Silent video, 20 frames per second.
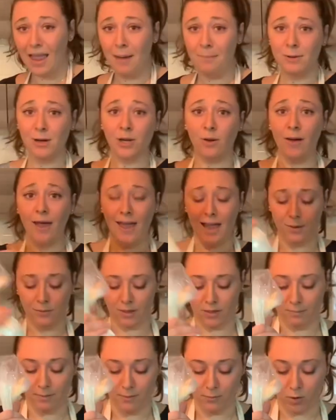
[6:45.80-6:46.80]
gonna go ahead
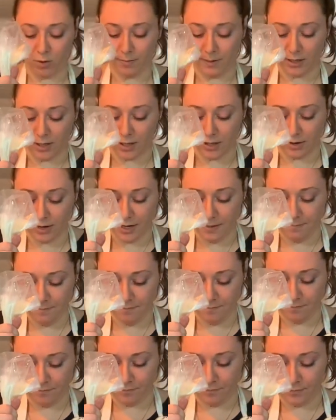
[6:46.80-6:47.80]
with a bit more buttercream.
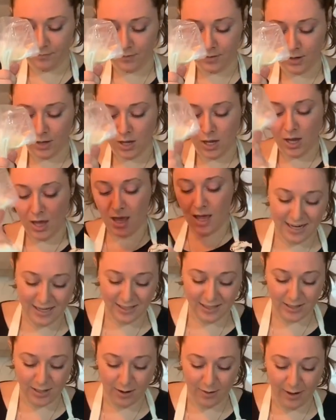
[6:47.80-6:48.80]

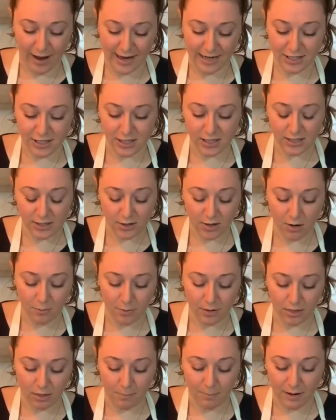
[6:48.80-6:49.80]
So I just start
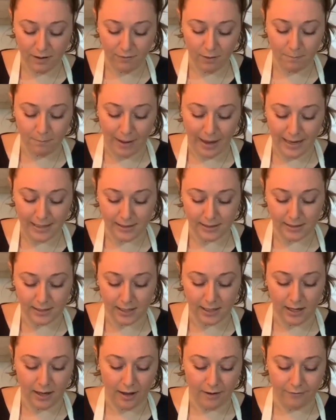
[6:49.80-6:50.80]
with a bit of a base to
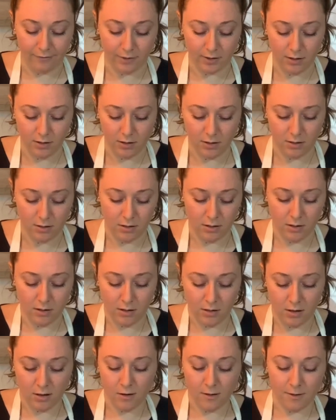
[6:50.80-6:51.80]
cover
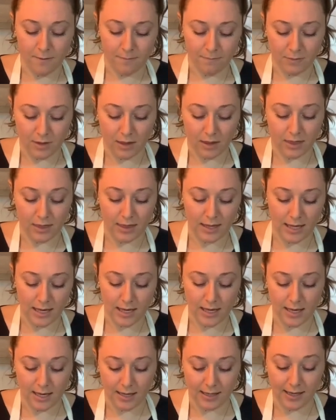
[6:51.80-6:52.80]

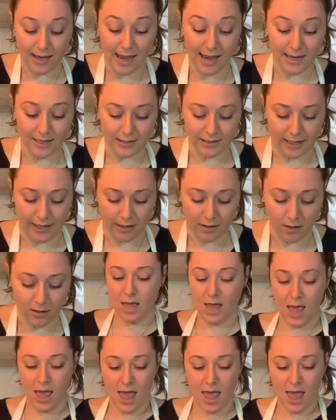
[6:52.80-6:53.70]
the cake layer.